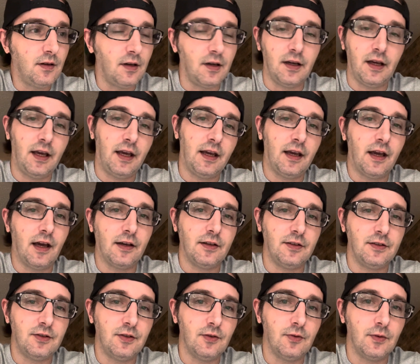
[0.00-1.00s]
hey, how
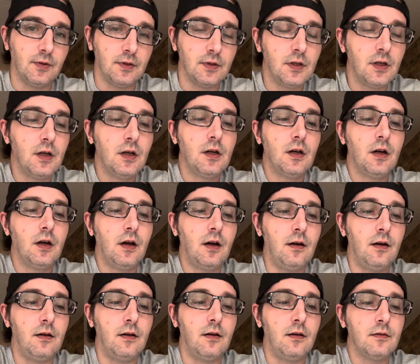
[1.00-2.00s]
you doing?
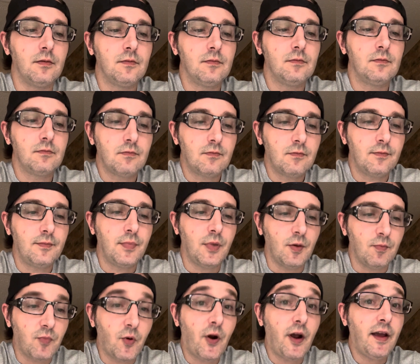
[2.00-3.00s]

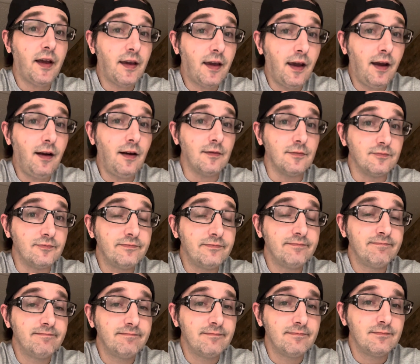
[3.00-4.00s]
But Brian cared.
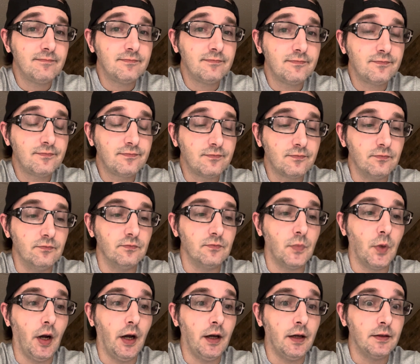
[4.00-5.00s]

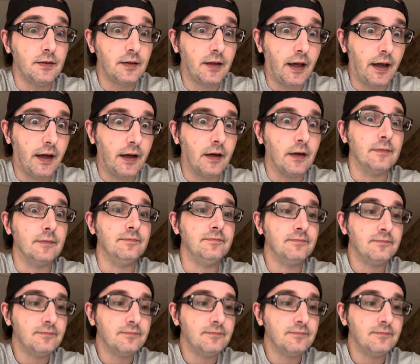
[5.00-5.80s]
Brian cared.